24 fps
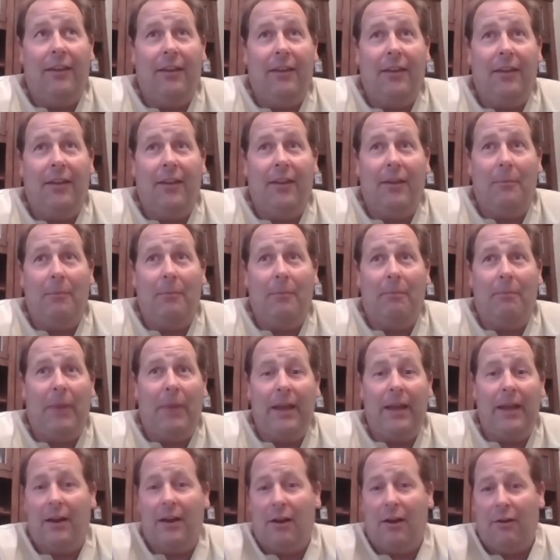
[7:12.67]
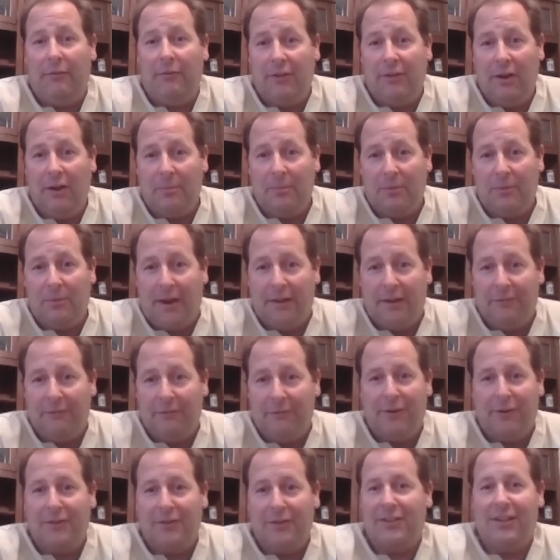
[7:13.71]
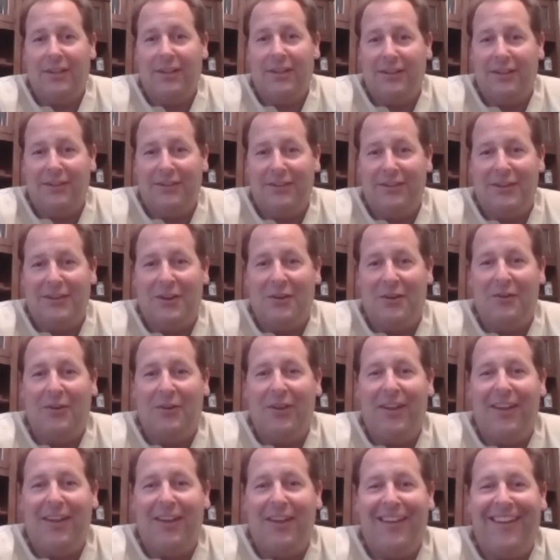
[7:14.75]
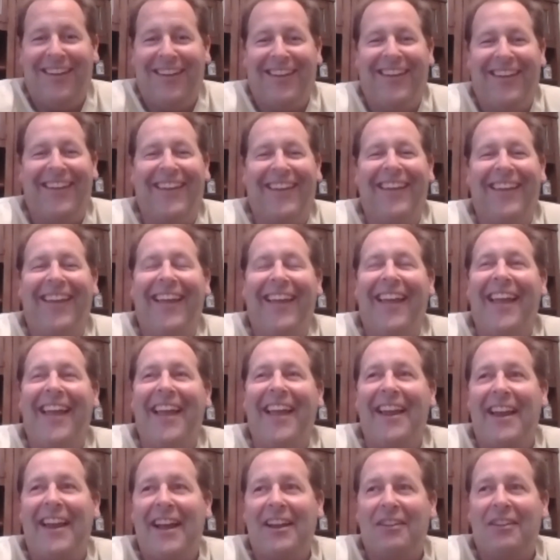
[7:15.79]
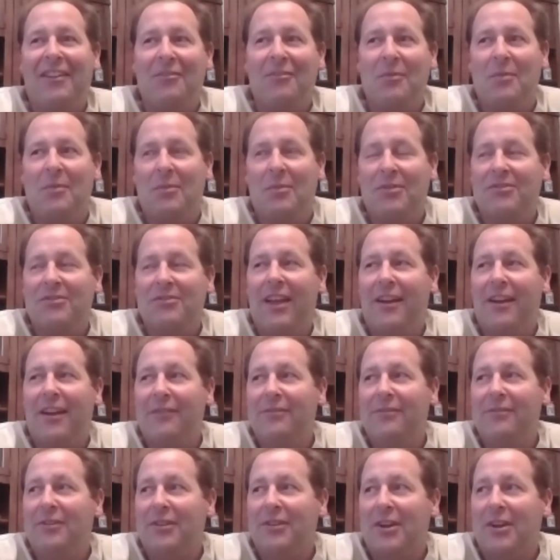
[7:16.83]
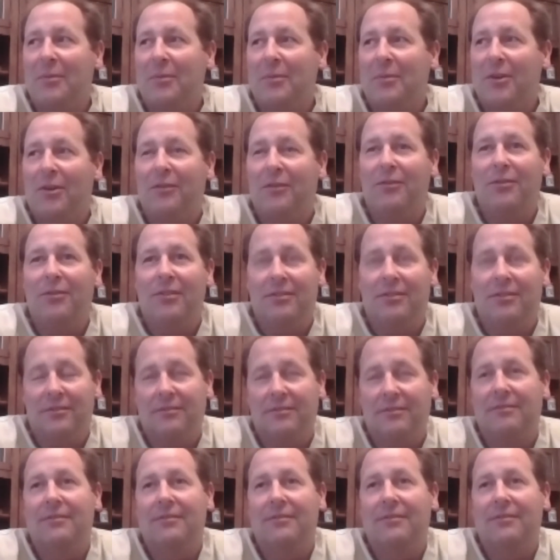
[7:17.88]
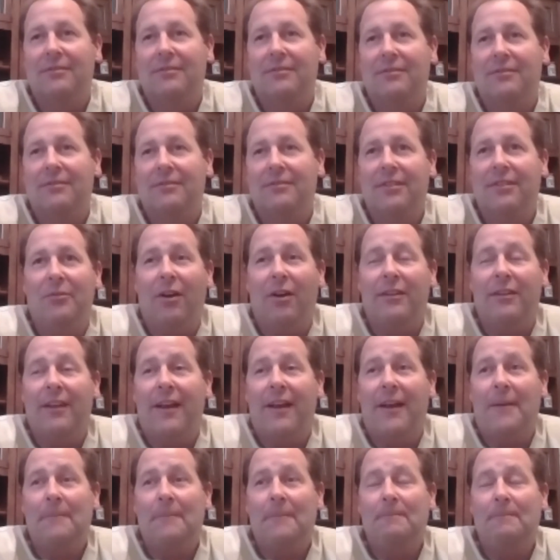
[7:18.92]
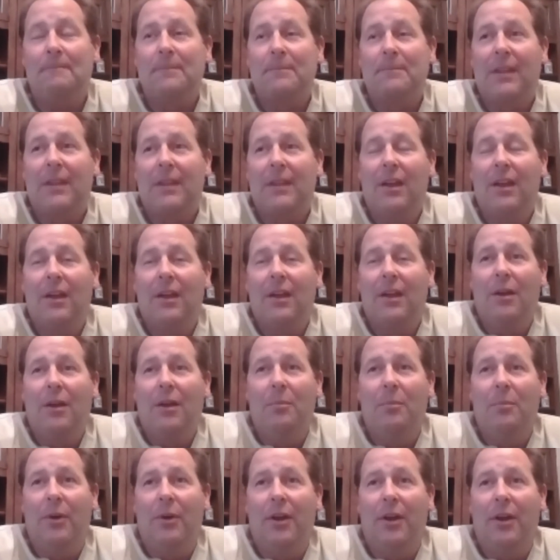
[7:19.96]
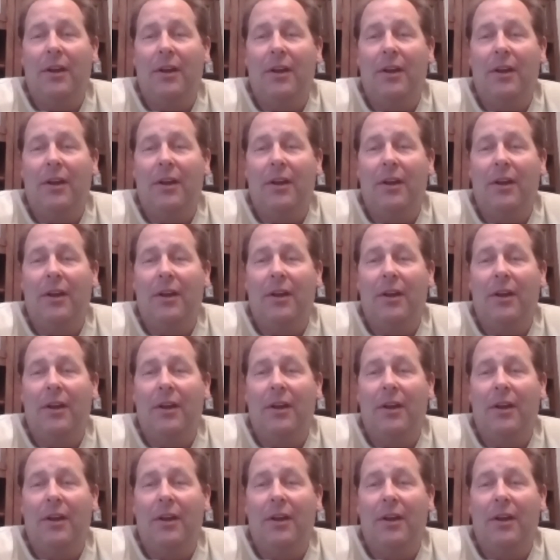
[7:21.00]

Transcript: bang it off the upright first kick, and I can remember Satterfield coming over and get time. But